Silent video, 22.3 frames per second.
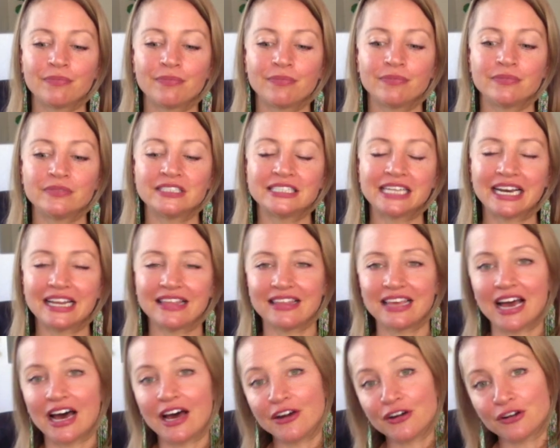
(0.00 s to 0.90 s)
sending
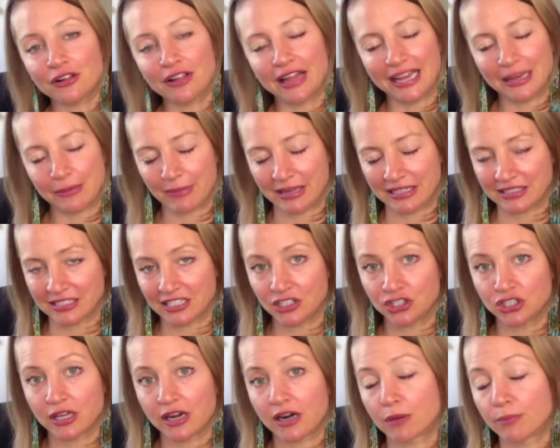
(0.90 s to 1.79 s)
the underlying message
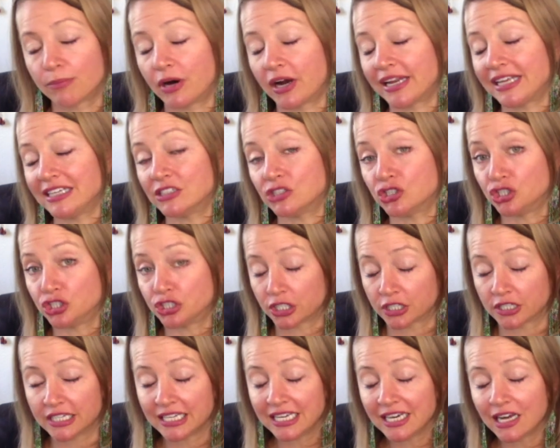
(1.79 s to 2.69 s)
that our body is
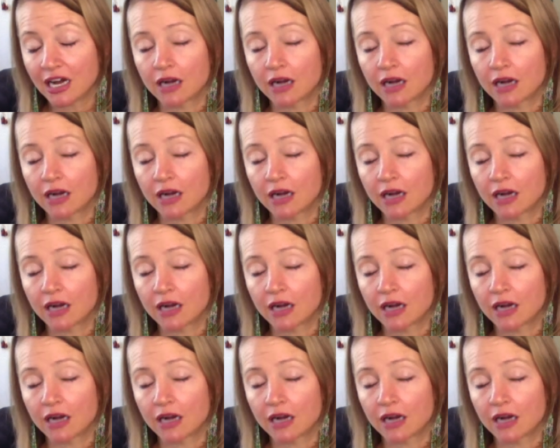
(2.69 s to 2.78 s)
dirty,